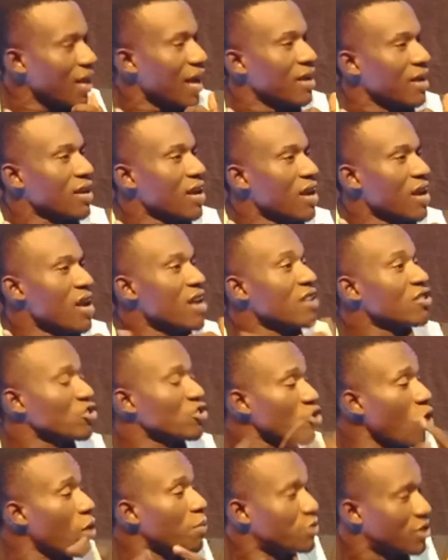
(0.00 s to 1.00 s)
like a
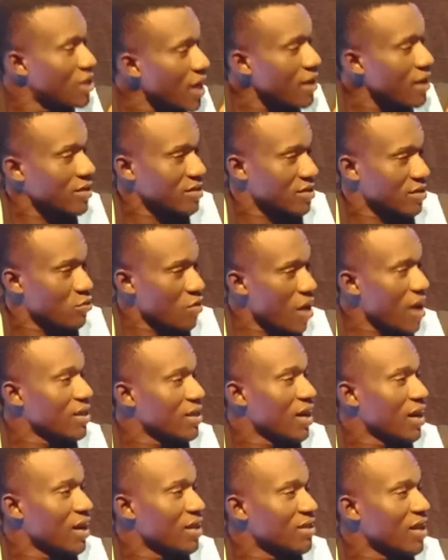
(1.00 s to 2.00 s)
subject
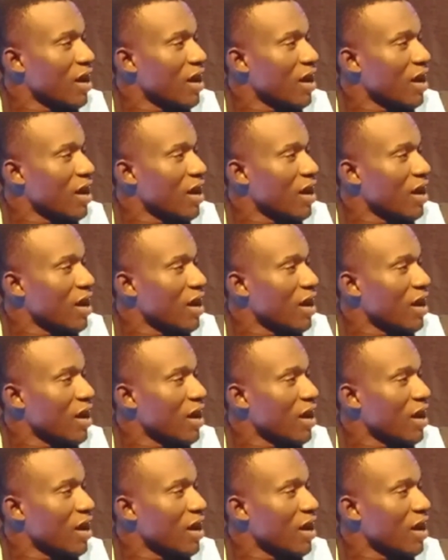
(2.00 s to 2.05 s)
rather